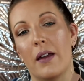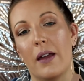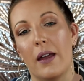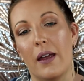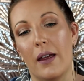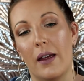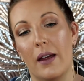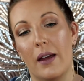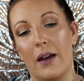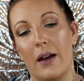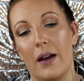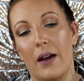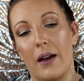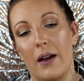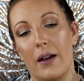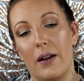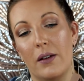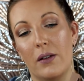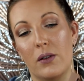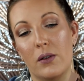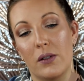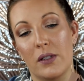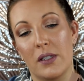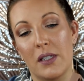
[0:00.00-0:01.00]

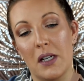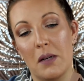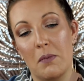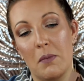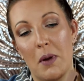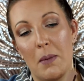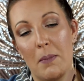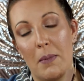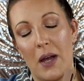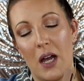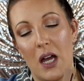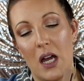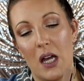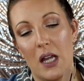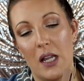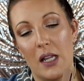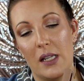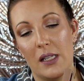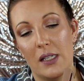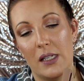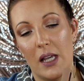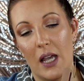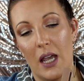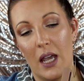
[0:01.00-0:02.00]
and those cinnamon buns